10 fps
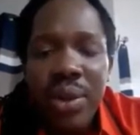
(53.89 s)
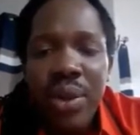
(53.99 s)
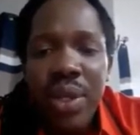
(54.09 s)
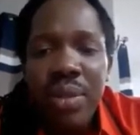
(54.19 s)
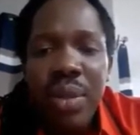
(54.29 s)

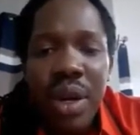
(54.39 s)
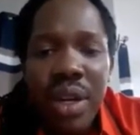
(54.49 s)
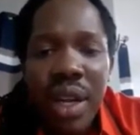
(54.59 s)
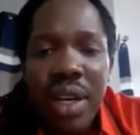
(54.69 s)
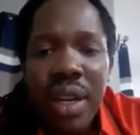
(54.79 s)
who was
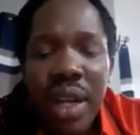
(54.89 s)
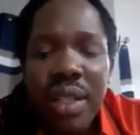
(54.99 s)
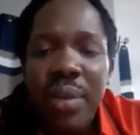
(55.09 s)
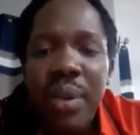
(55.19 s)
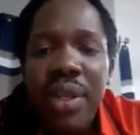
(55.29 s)
murdered
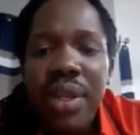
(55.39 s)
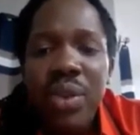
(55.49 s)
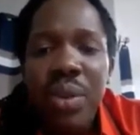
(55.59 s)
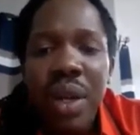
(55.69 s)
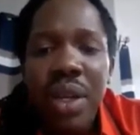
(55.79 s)
as a
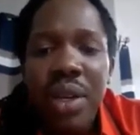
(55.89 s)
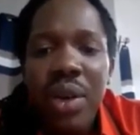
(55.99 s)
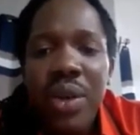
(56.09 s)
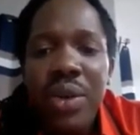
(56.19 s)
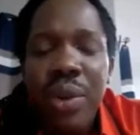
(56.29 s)

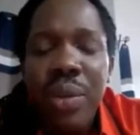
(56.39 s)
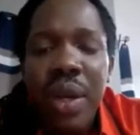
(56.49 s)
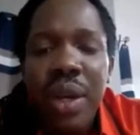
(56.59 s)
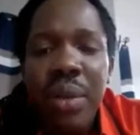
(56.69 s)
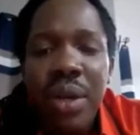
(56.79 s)
policewoman going
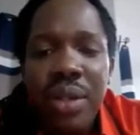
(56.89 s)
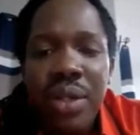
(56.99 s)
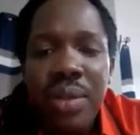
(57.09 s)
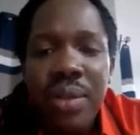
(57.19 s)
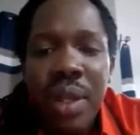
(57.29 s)
home on a
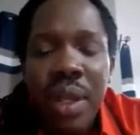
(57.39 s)
bus.